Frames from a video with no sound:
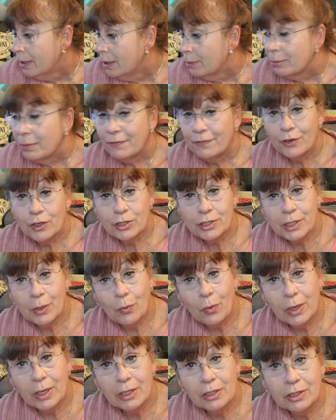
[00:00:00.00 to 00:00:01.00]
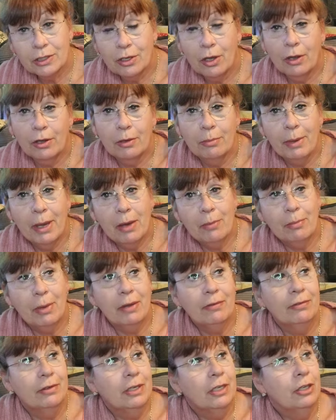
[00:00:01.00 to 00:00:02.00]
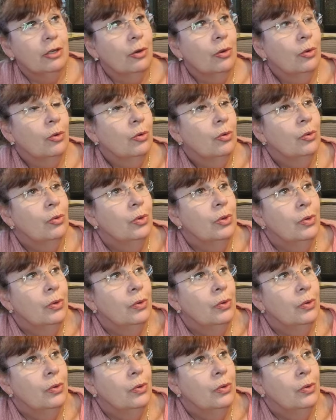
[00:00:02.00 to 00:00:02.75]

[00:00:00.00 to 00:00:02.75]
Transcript: But first, I wanted to talk about my video